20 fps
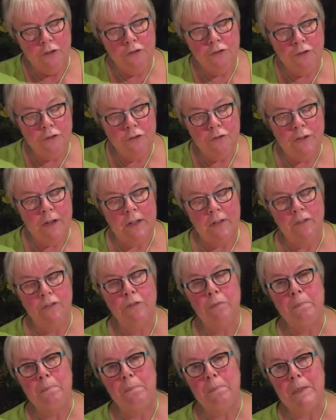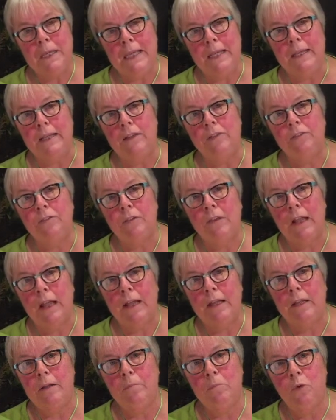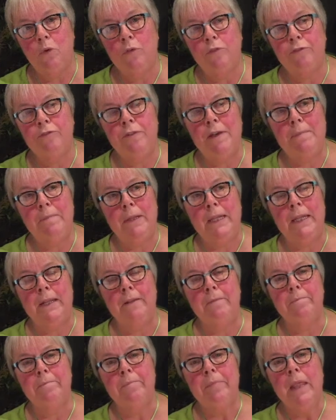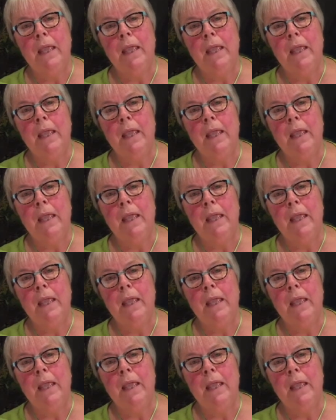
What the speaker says: do tend to be slightly more feminine.